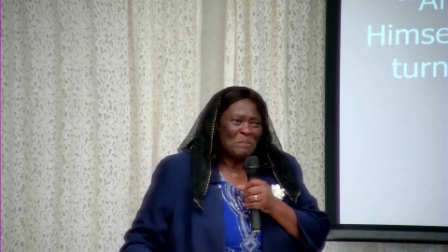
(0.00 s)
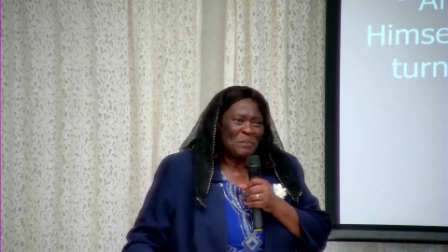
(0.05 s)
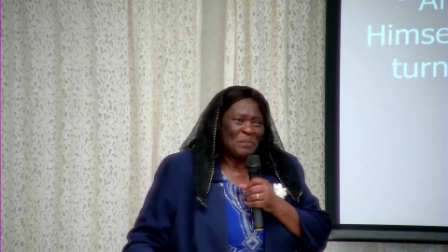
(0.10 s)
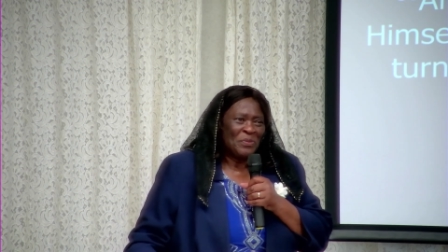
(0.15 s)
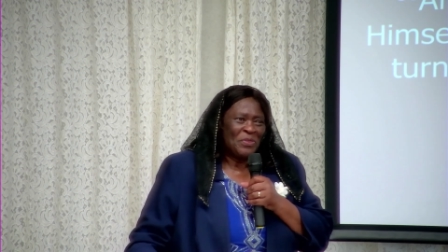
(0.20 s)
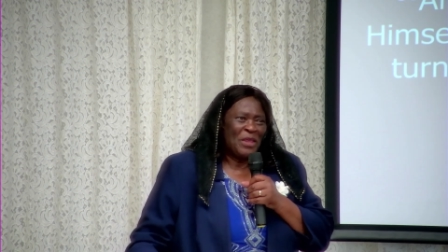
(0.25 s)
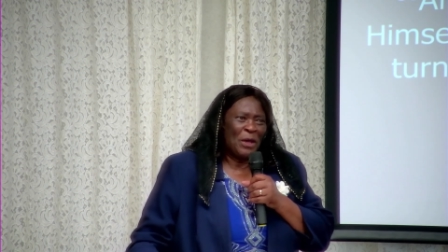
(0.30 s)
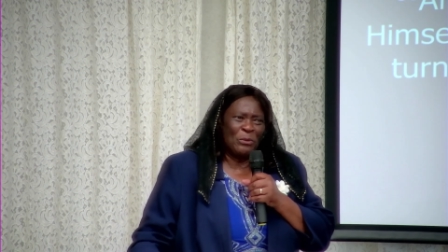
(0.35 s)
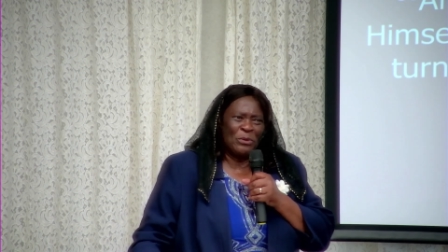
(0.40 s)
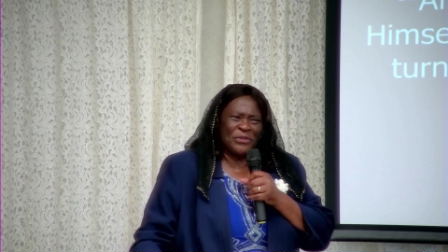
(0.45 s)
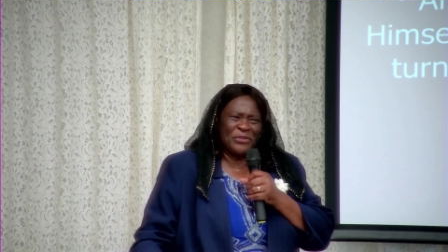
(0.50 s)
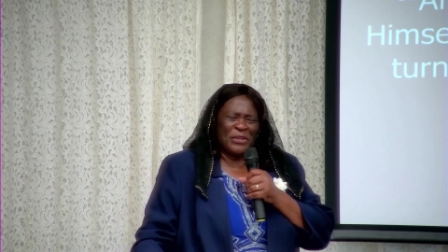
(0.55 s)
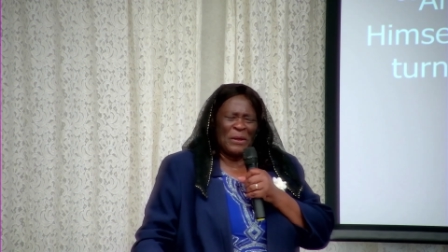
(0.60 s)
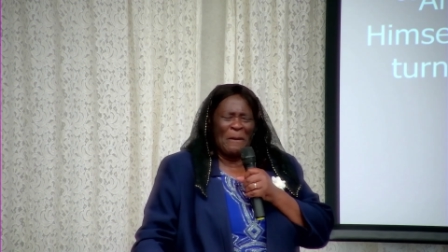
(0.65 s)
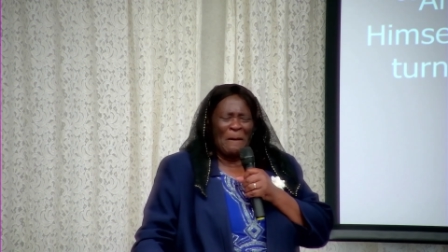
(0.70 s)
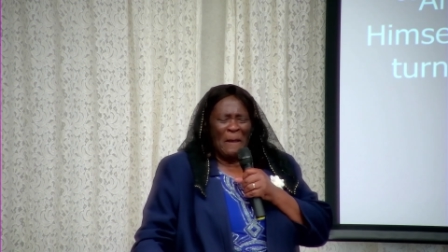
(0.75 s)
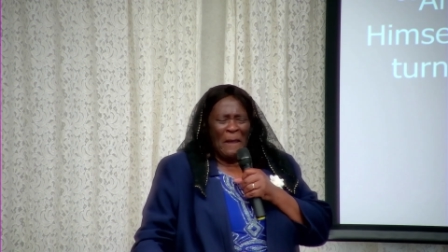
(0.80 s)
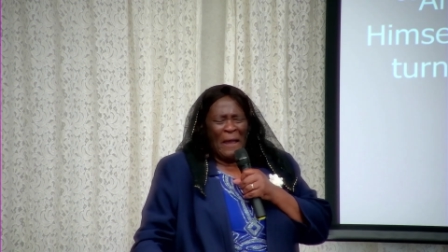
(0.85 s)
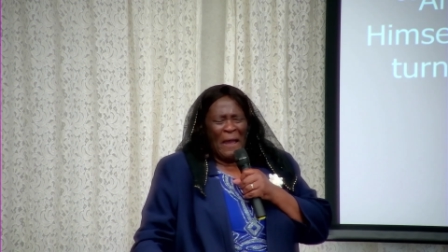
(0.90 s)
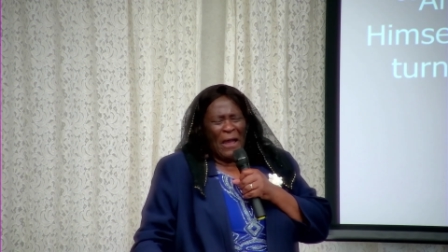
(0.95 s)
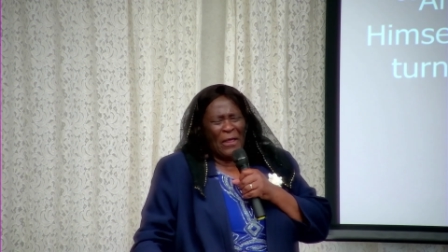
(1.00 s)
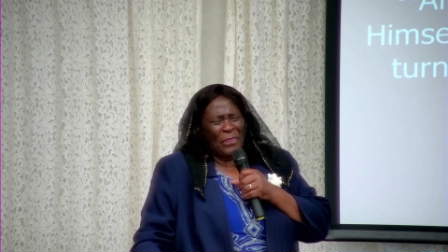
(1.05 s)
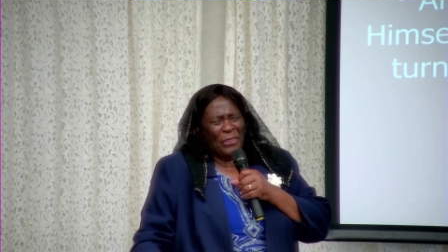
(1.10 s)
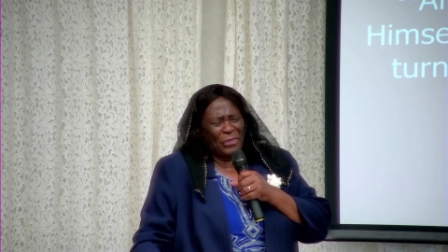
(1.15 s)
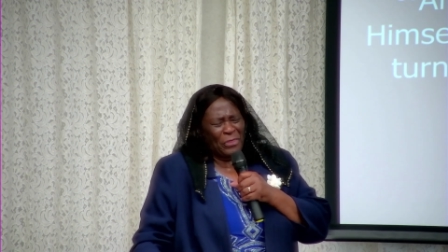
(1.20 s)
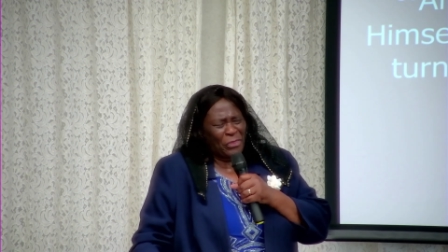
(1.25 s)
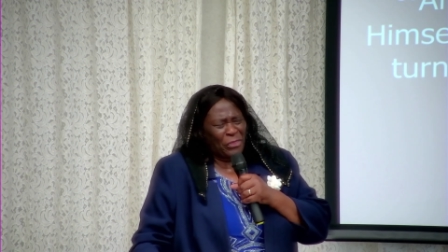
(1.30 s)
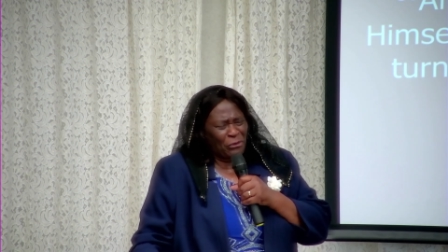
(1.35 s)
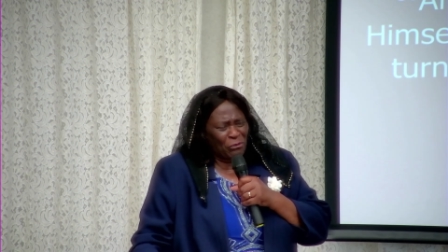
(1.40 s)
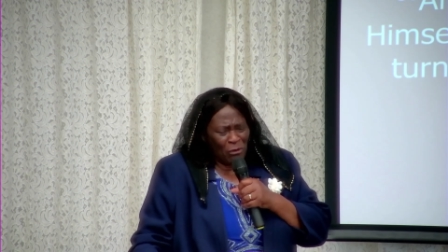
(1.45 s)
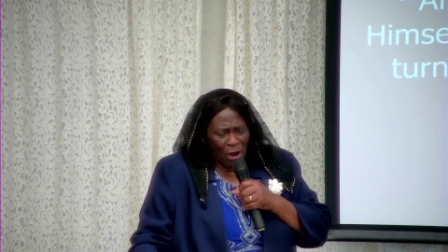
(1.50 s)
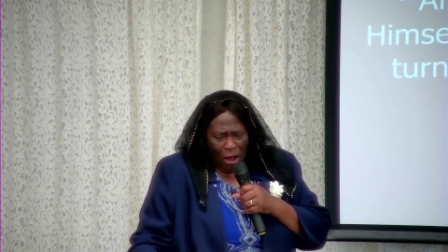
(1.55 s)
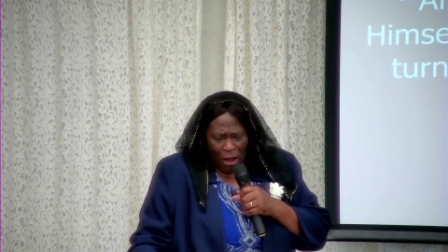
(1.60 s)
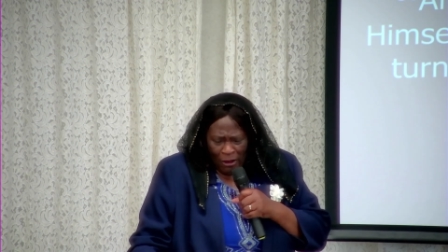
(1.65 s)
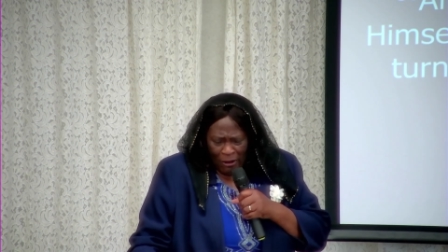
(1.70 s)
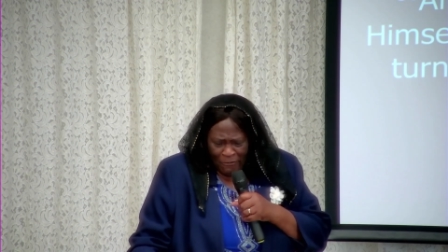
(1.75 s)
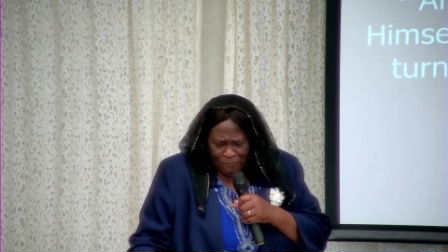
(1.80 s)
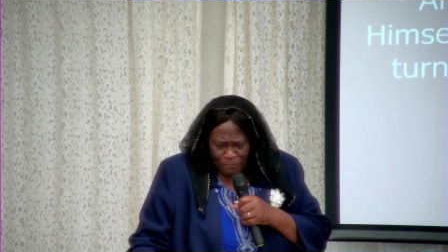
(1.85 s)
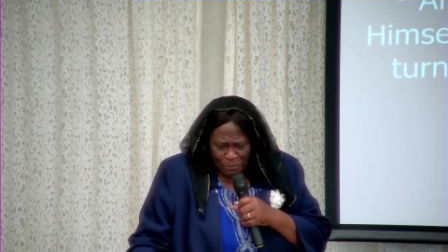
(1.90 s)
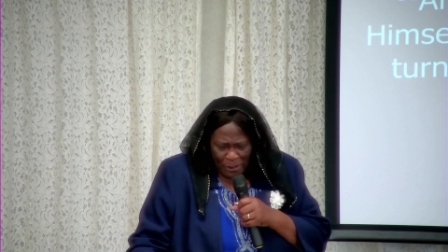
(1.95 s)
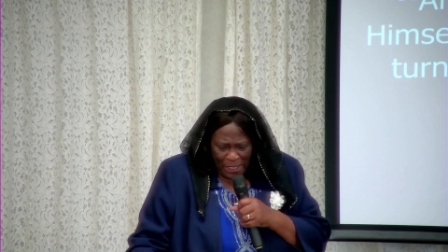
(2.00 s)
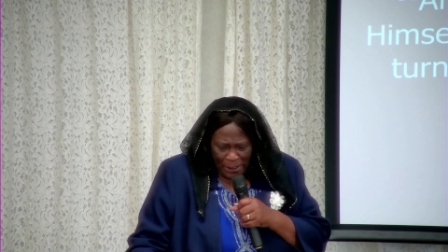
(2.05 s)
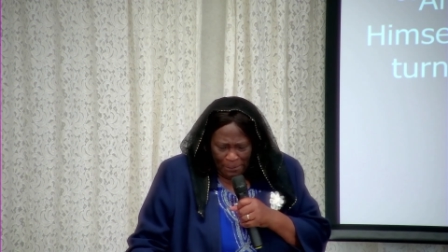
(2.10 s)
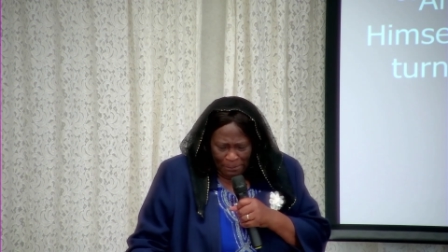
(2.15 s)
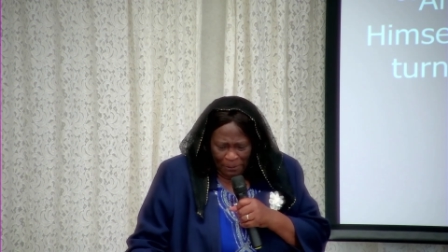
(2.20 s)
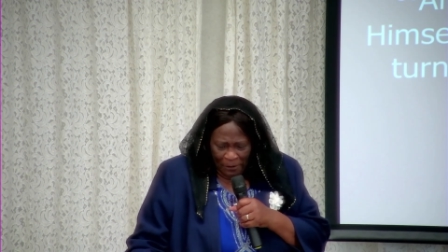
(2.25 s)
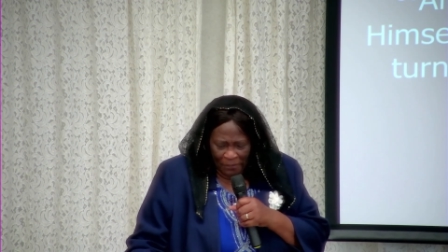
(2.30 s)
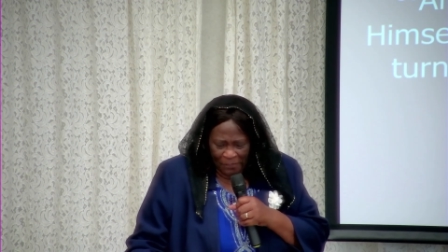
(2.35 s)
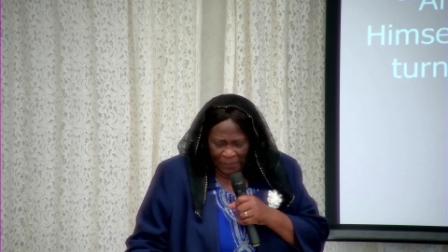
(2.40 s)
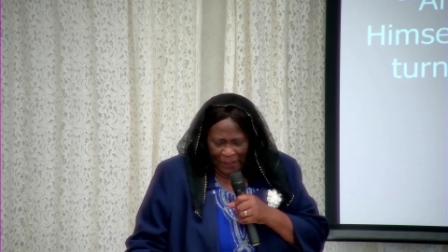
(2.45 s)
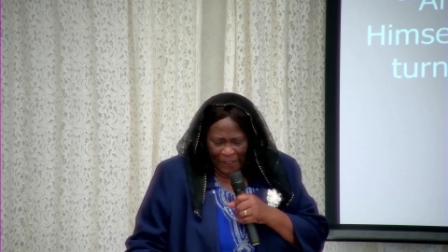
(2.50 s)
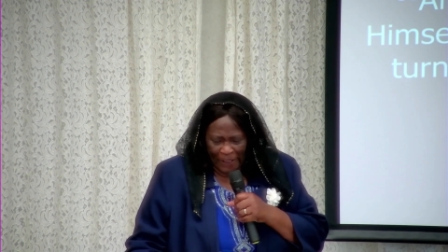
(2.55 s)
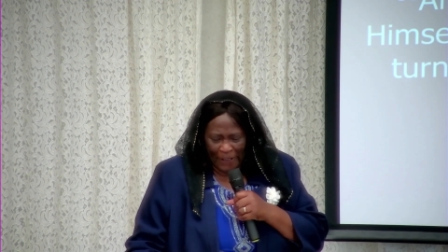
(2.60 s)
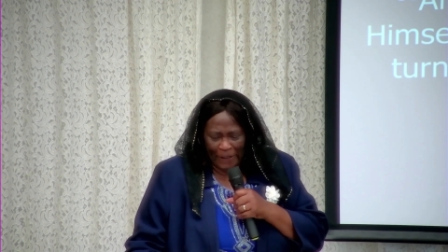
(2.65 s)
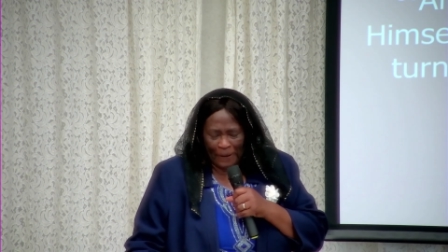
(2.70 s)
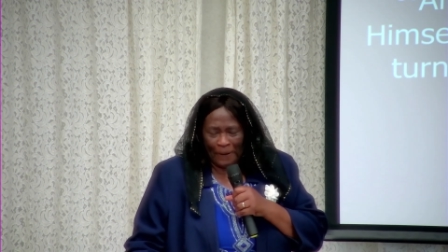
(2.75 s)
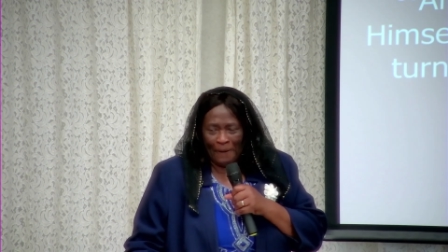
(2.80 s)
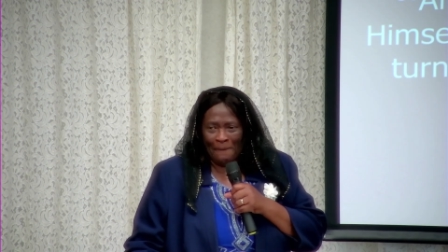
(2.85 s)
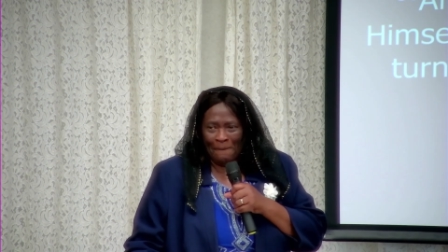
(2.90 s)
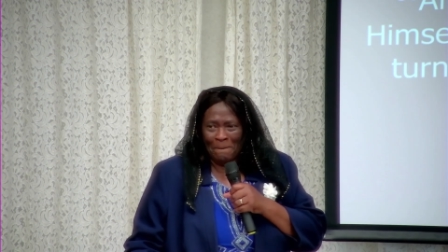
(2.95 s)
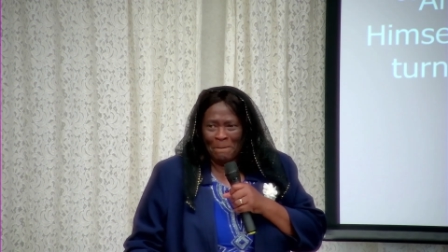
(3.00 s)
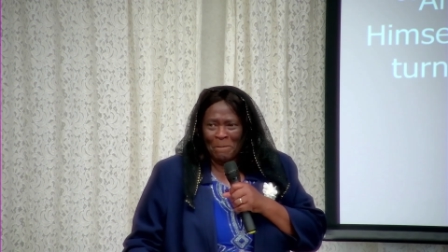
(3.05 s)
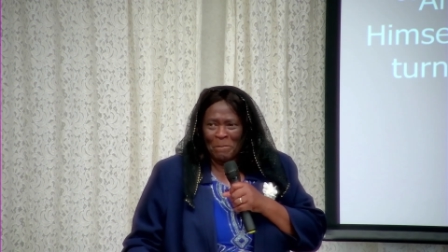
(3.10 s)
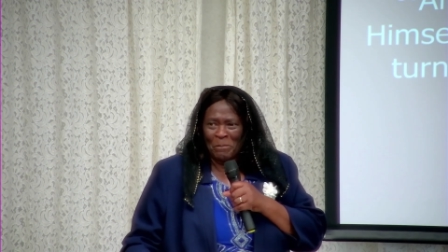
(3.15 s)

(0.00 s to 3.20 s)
There was a, a throng of people there,